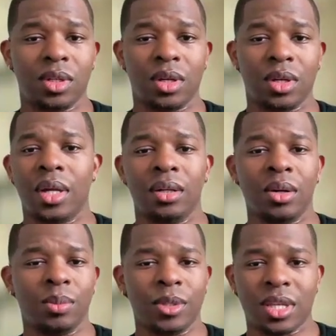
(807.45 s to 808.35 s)
to go out
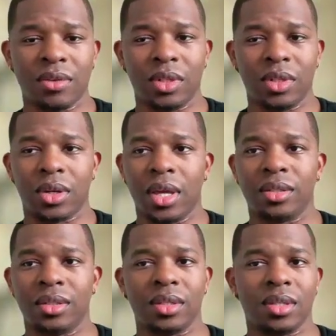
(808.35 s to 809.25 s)
and open 7
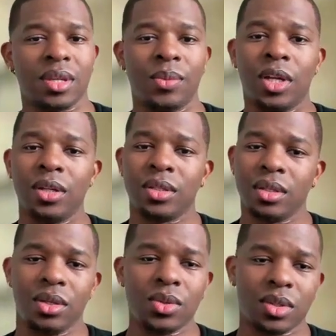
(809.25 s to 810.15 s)
locations and someone
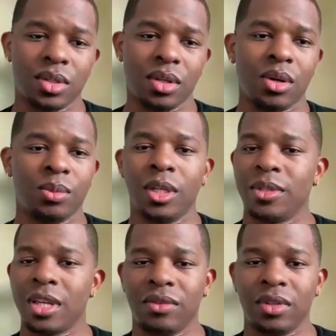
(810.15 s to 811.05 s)
else in Houston to
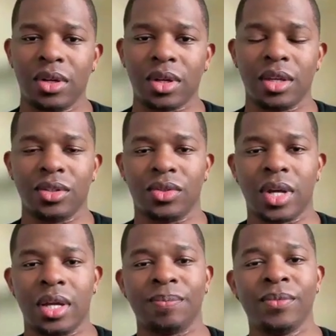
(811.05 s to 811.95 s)
open up 7
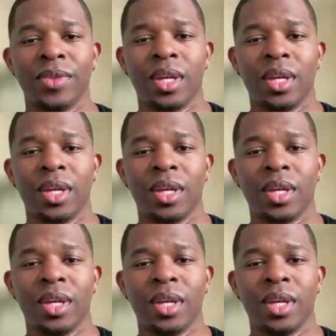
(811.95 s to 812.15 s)
locations, right?